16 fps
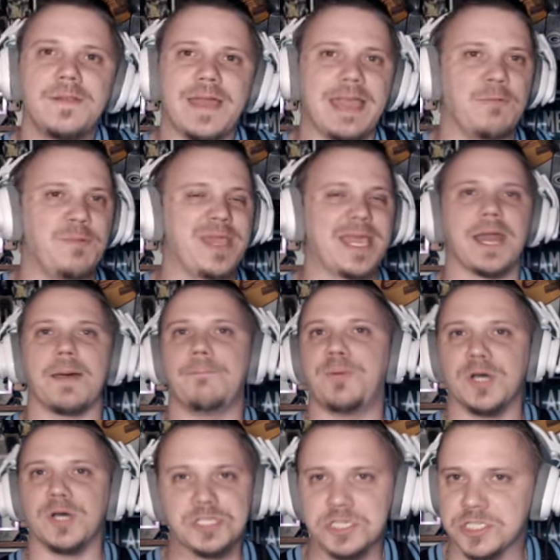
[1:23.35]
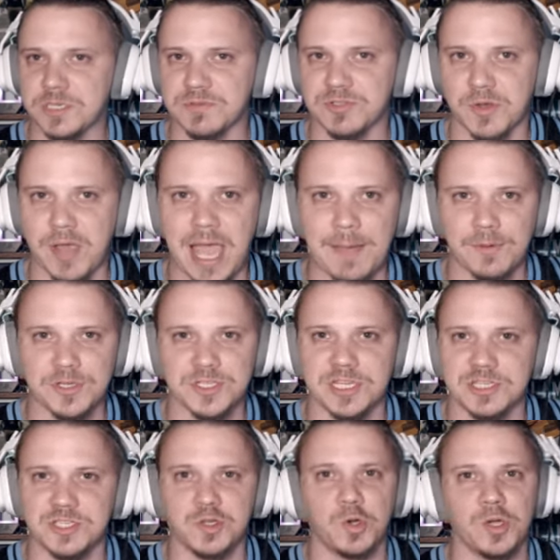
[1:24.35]
And we got a bunch of subscribers
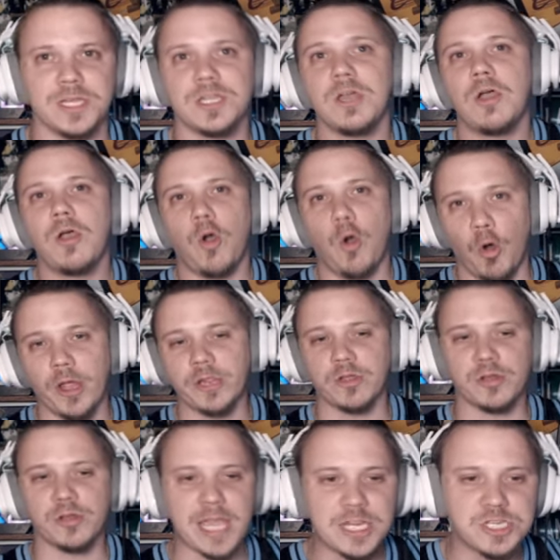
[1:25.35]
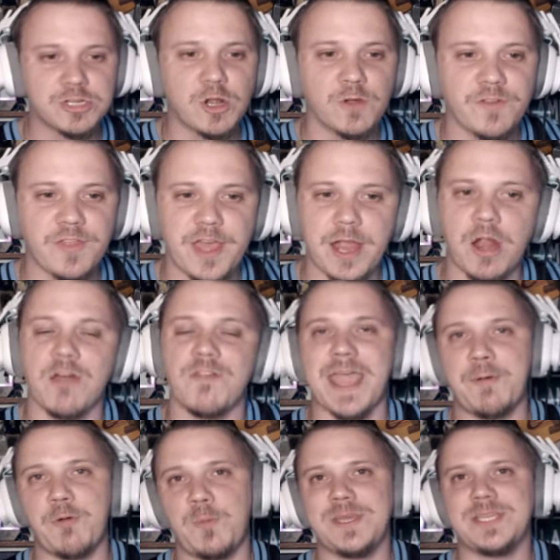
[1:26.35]
that joined Oiler Nation over there.
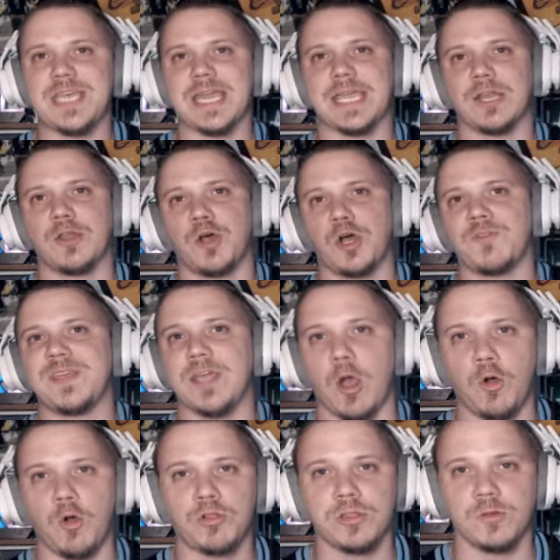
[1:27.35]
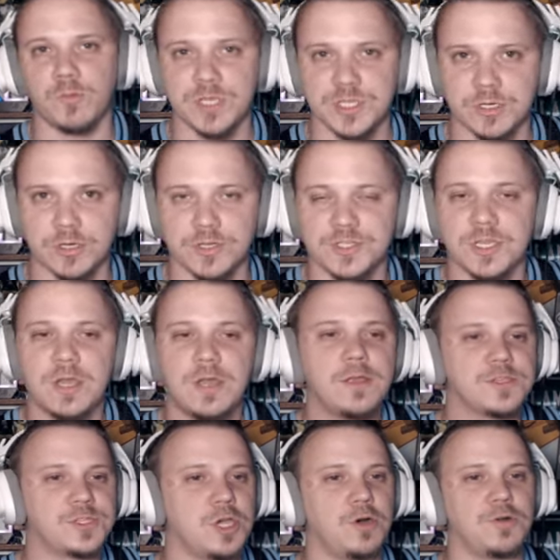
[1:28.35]
They will be taking on the Oakland Wizards,
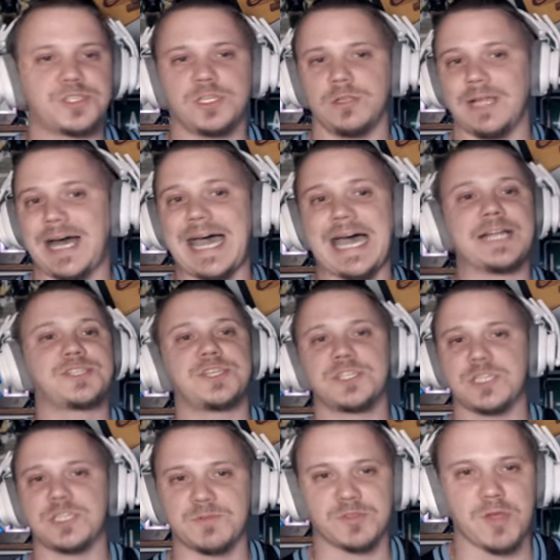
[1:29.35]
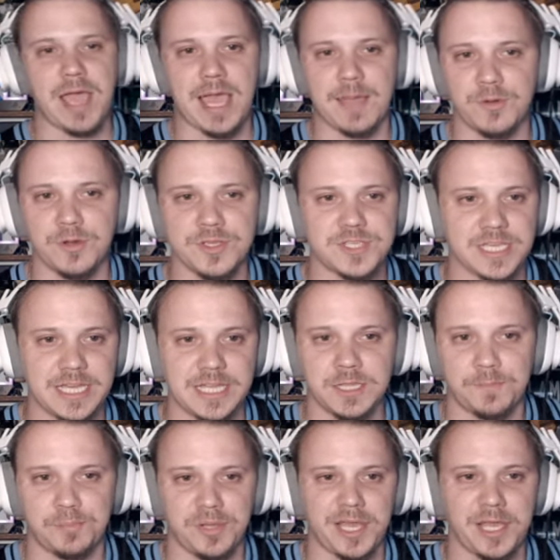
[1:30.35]
so lots of subscribers in
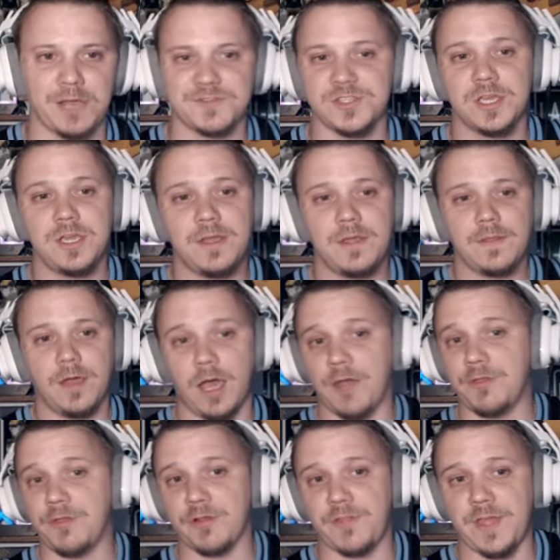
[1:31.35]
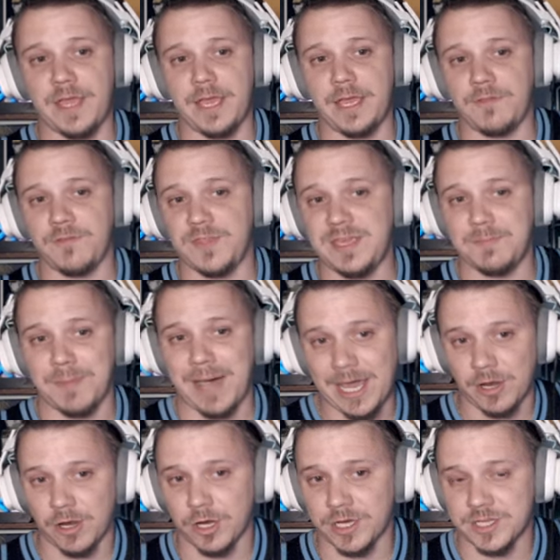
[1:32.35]
the playoffs. Other than the
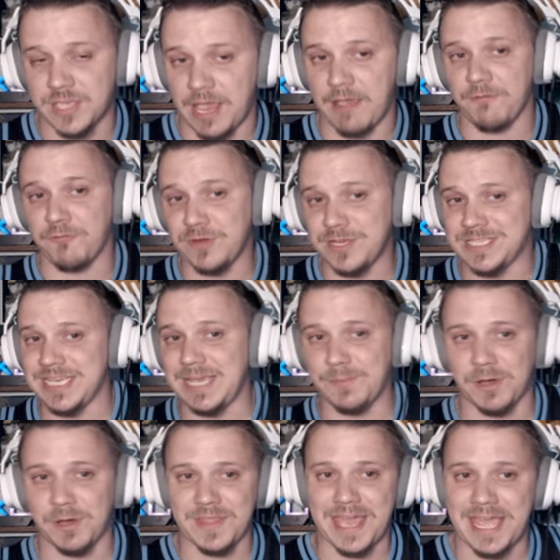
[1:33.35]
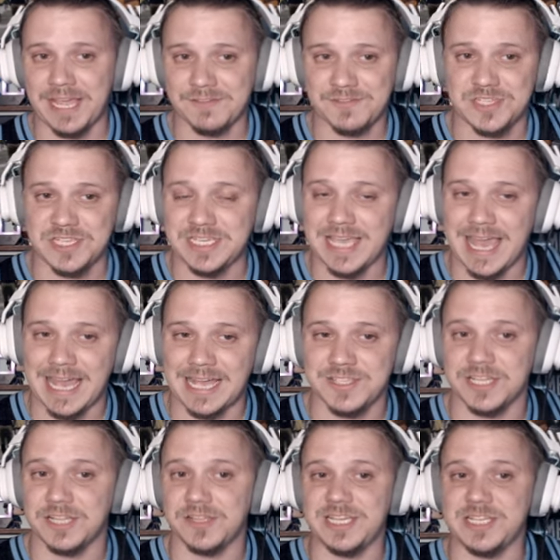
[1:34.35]
Monarchs, every team on the AFC
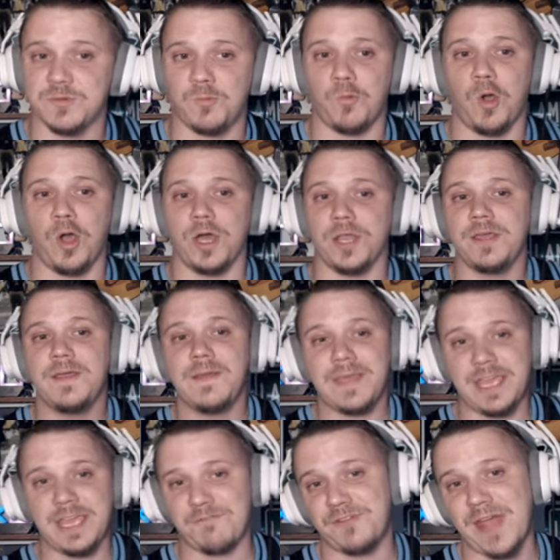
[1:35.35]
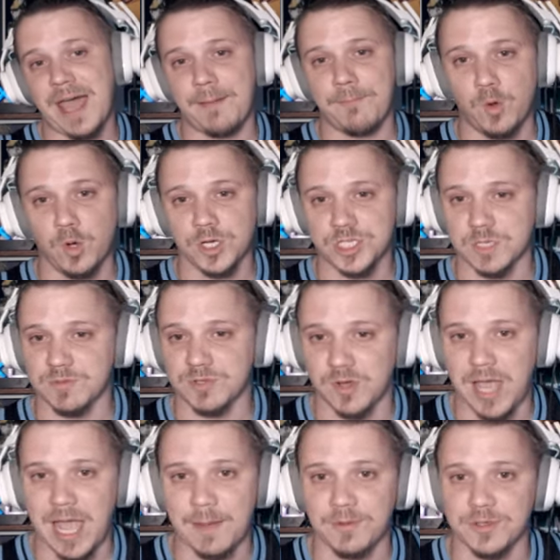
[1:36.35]
has at least one, if not more,
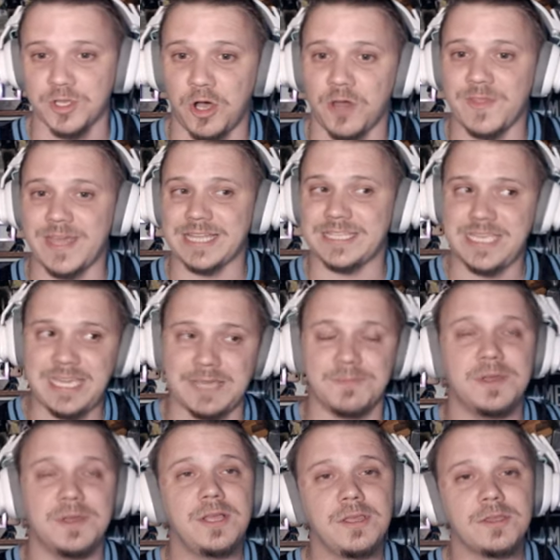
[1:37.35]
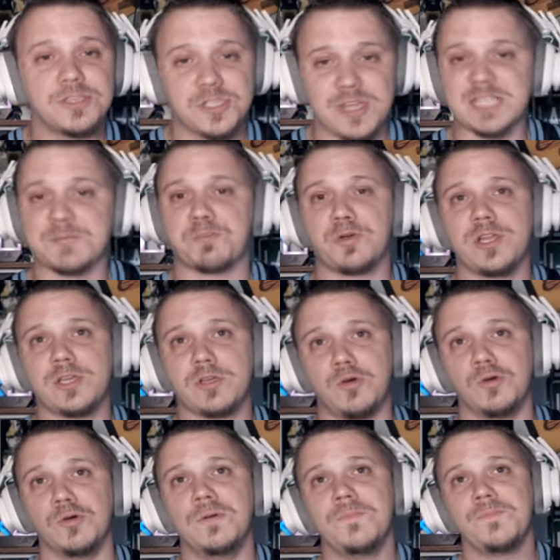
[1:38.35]
subscribers on that team. So that's pretty
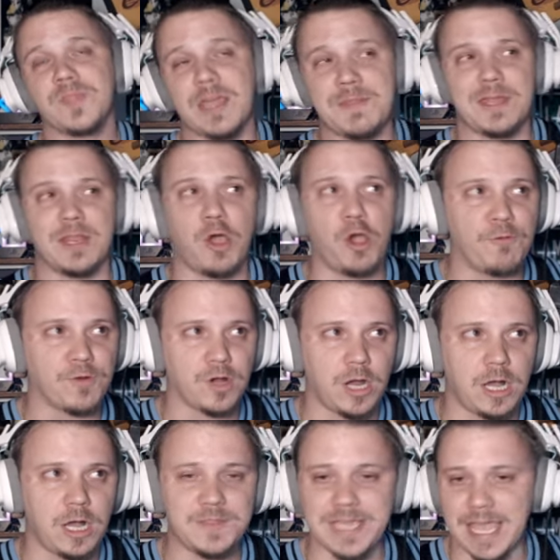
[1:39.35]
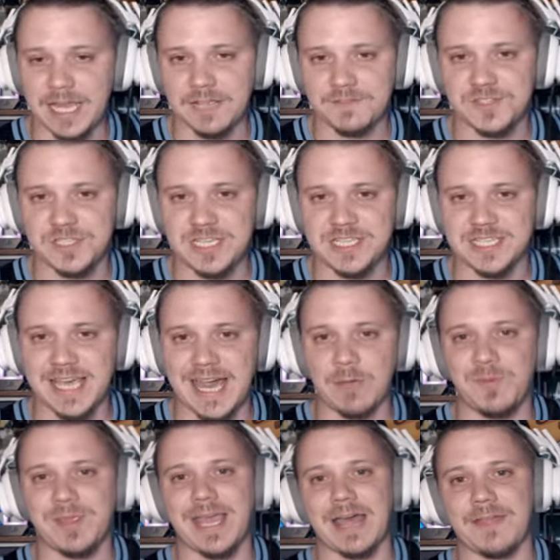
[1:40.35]
cool. And then over on the NFC
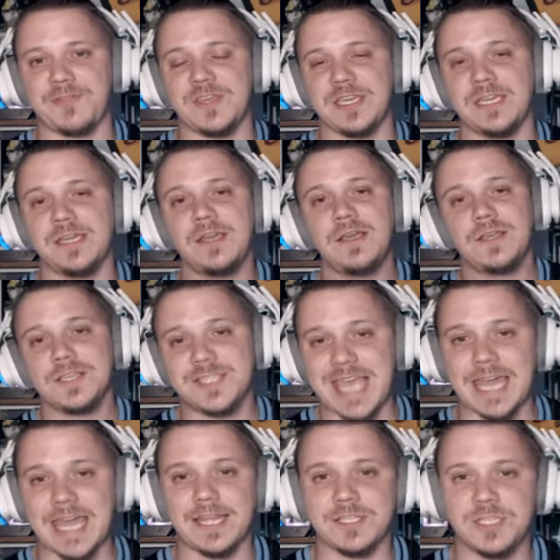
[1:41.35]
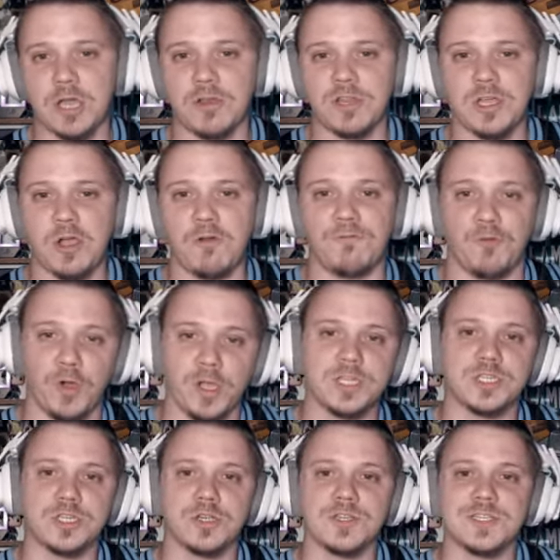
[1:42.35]
side, we got the San Antonio
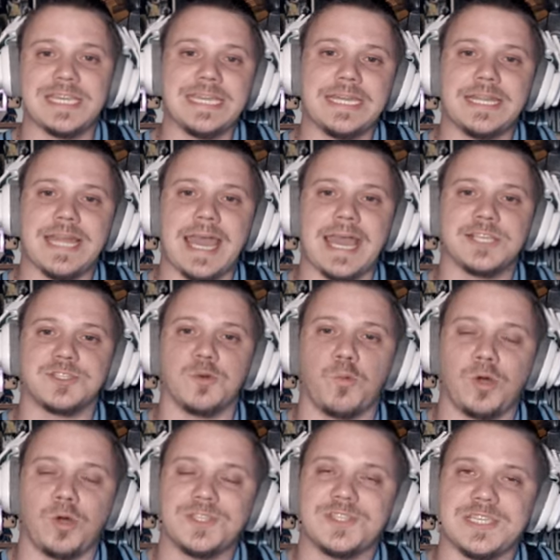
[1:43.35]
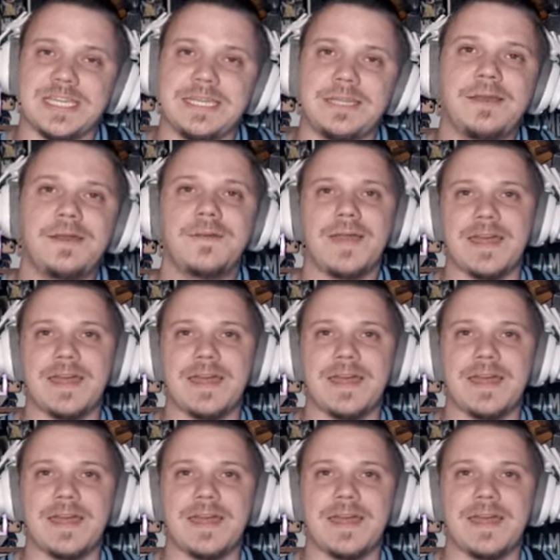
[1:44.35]
Voyagers in as the 1 seed.